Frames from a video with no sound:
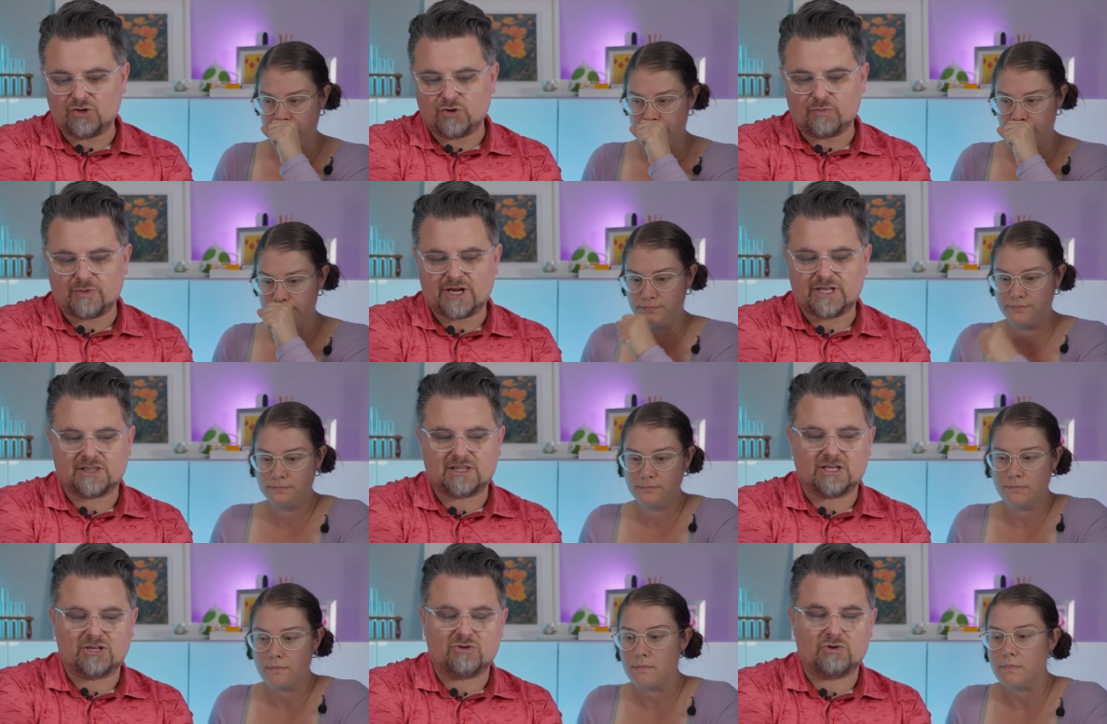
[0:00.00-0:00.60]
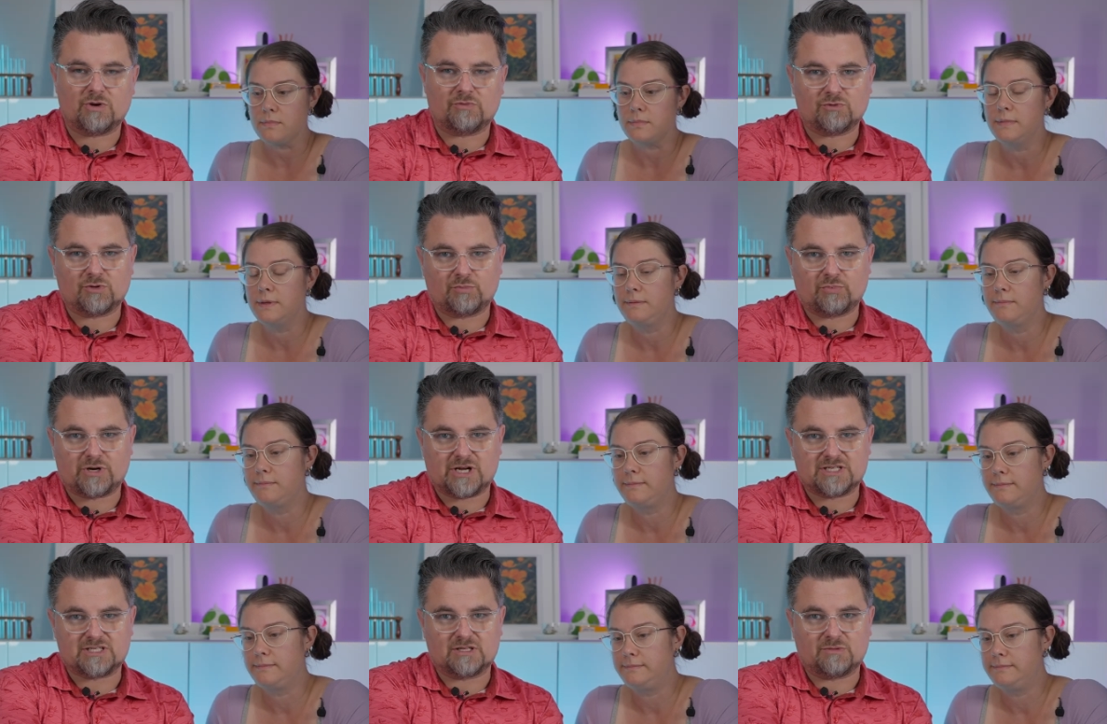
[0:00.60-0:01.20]
Speaker 1: you might think you have to
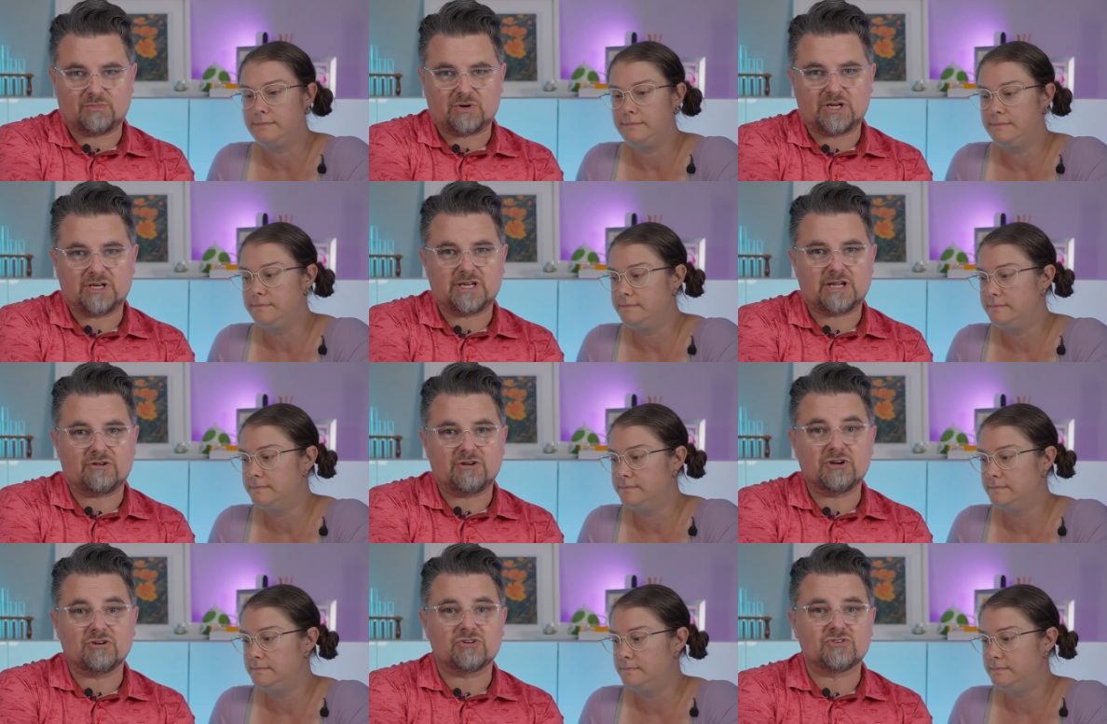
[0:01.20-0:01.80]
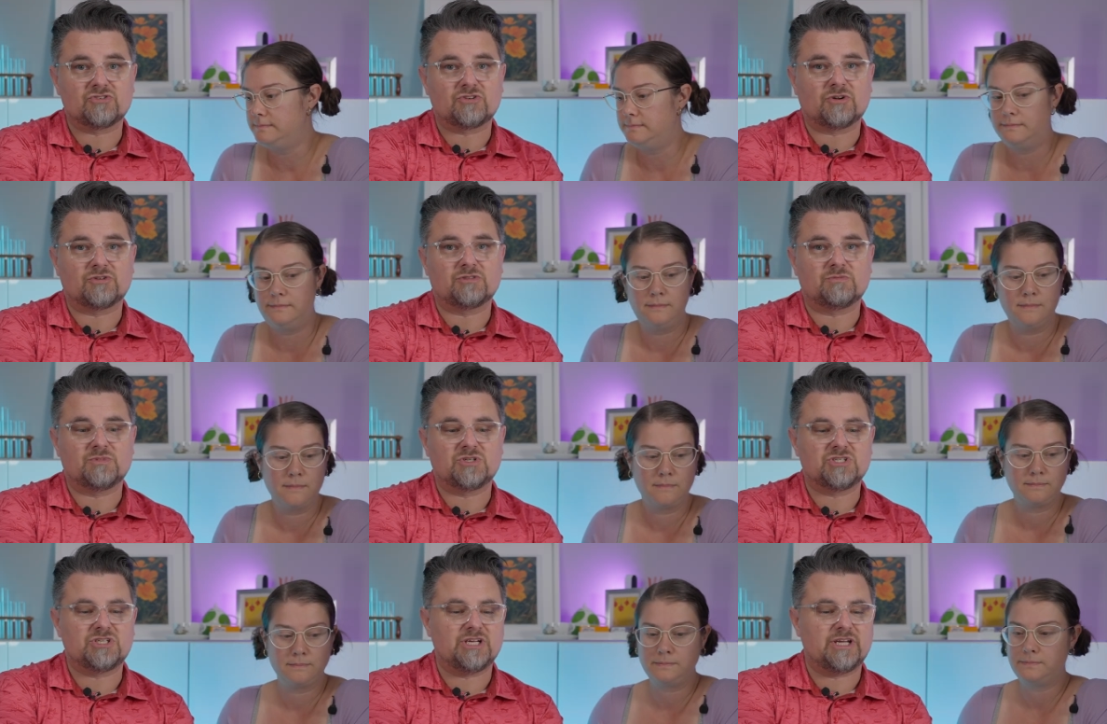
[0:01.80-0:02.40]
press the button down here to start
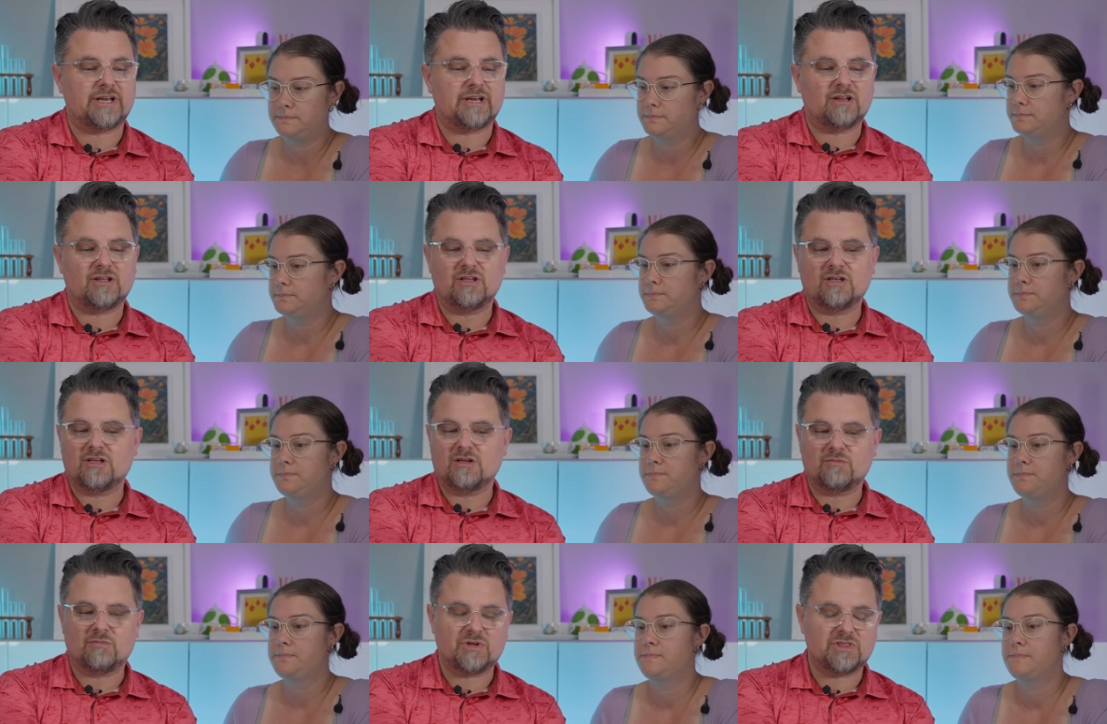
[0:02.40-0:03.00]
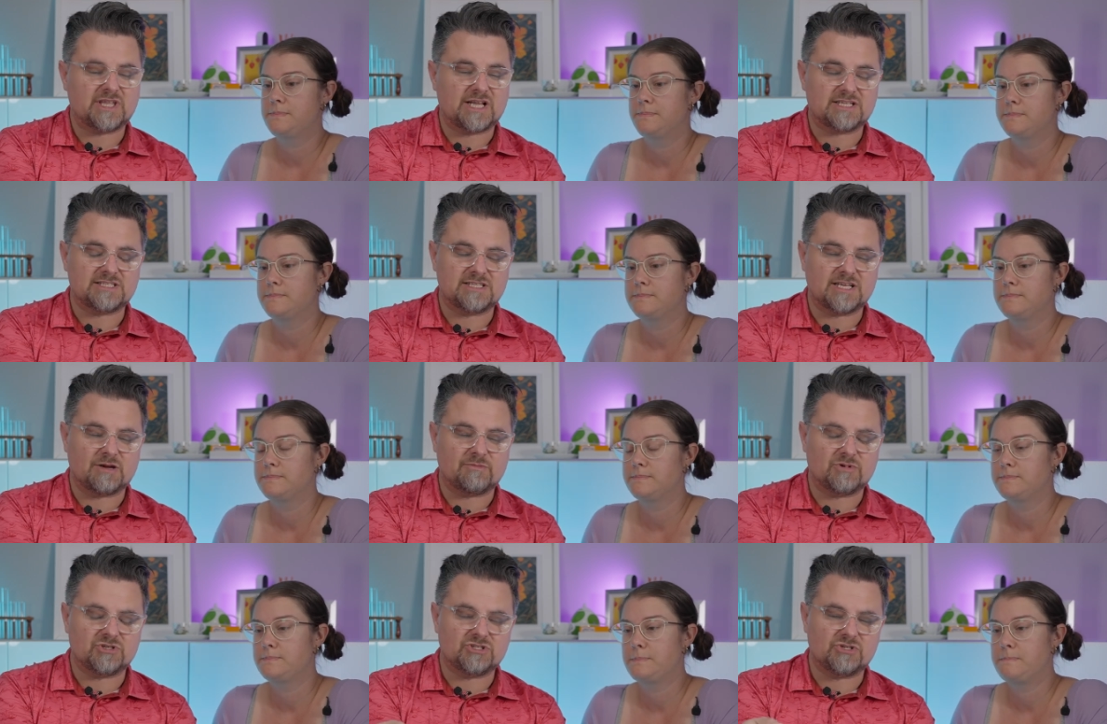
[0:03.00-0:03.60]
the machine, but that's
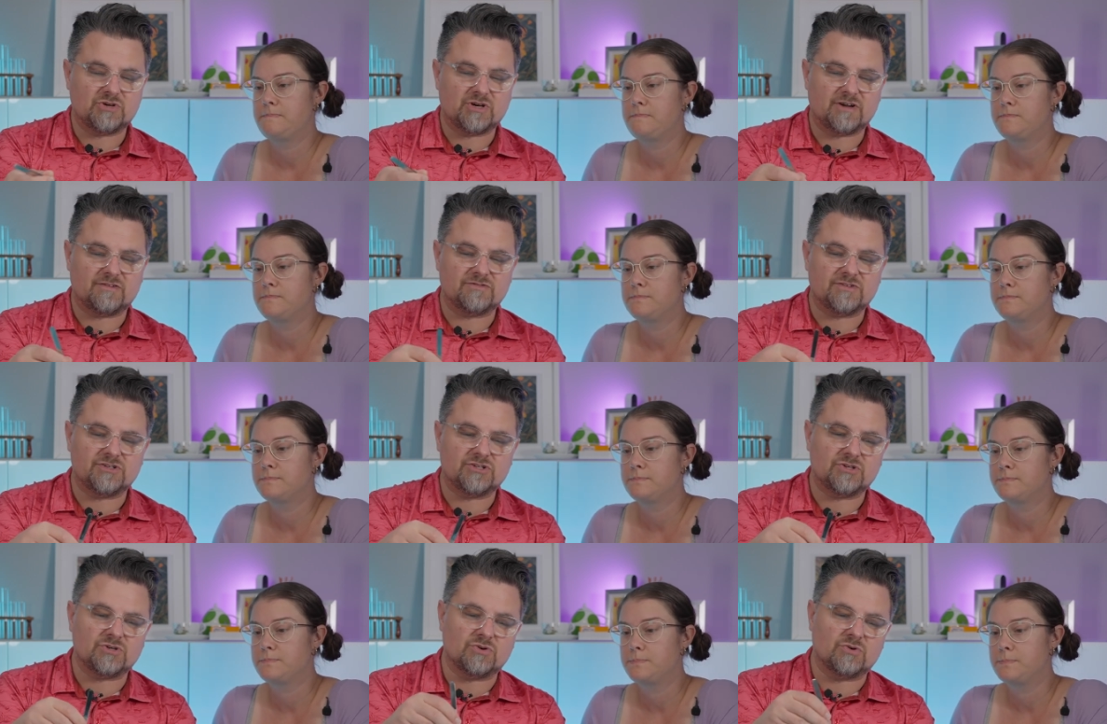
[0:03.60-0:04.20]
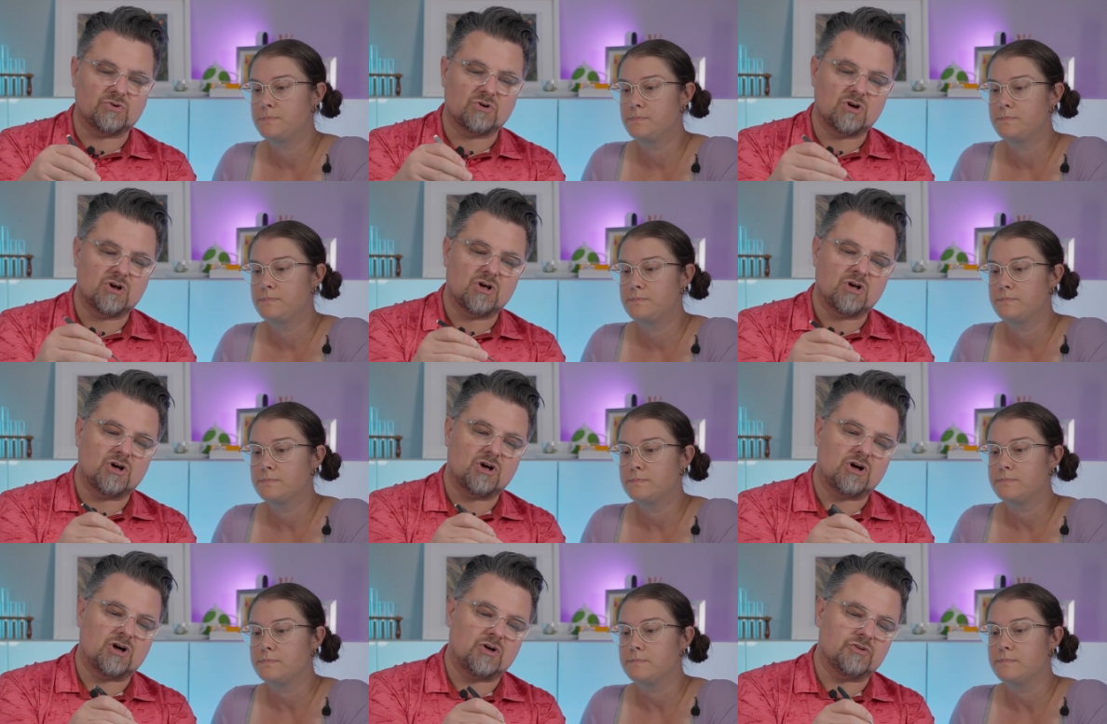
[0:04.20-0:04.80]
not what you have to do.
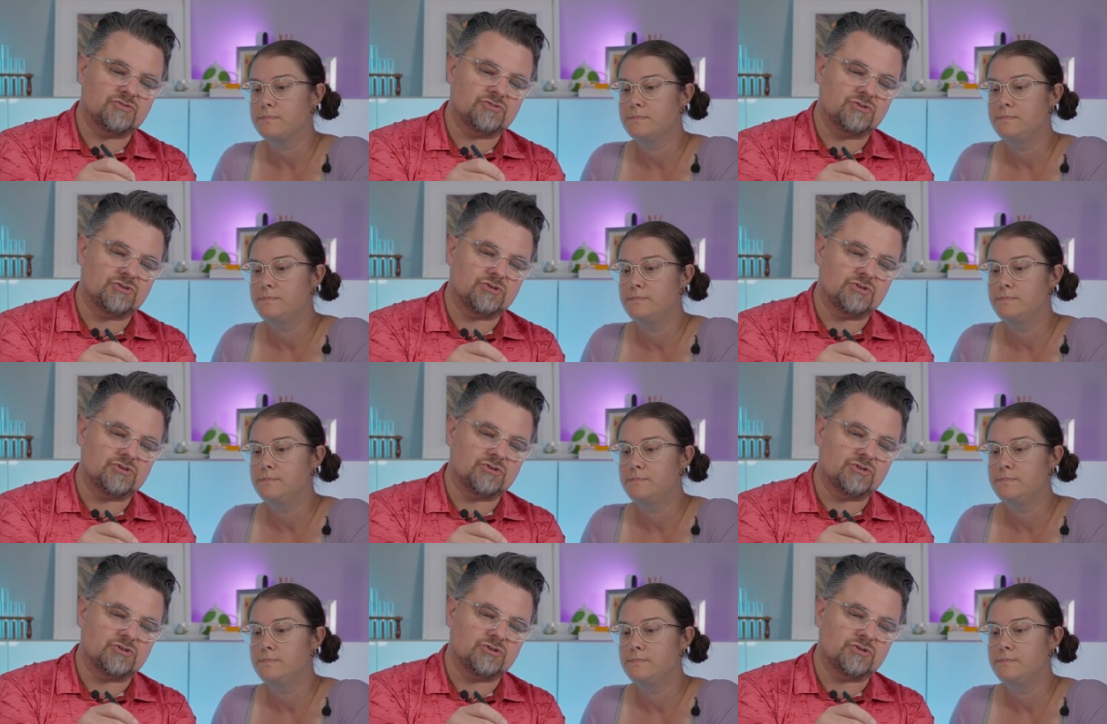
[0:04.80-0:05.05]
All you